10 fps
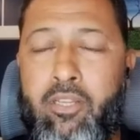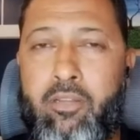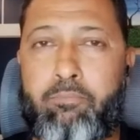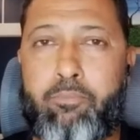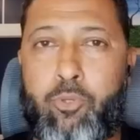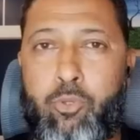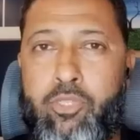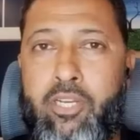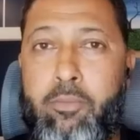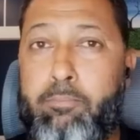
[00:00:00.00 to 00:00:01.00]
uh, you
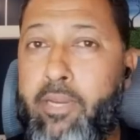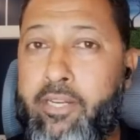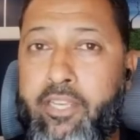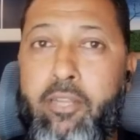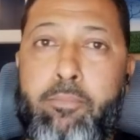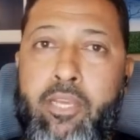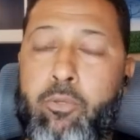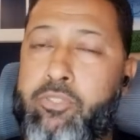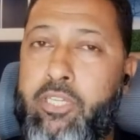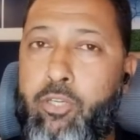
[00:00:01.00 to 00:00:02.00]
know that impact can be
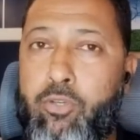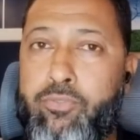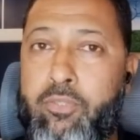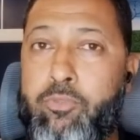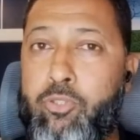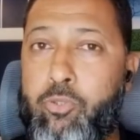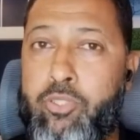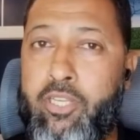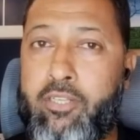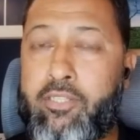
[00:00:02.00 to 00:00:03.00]
outside of some, so
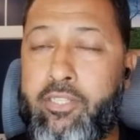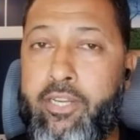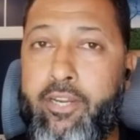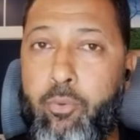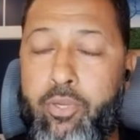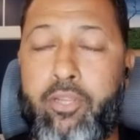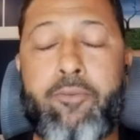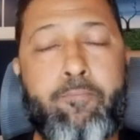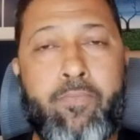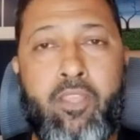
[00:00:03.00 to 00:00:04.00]
you can get away
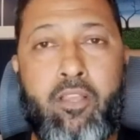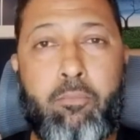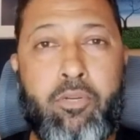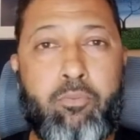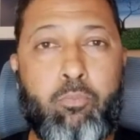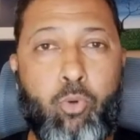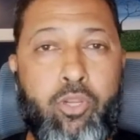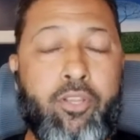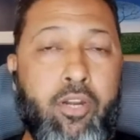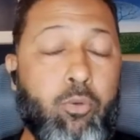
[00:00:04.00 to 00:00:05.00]
uh, but
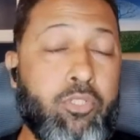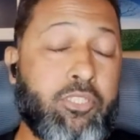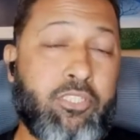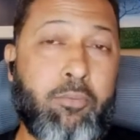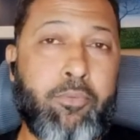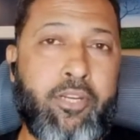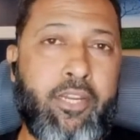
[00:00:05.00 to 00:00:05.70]
bowling round the stump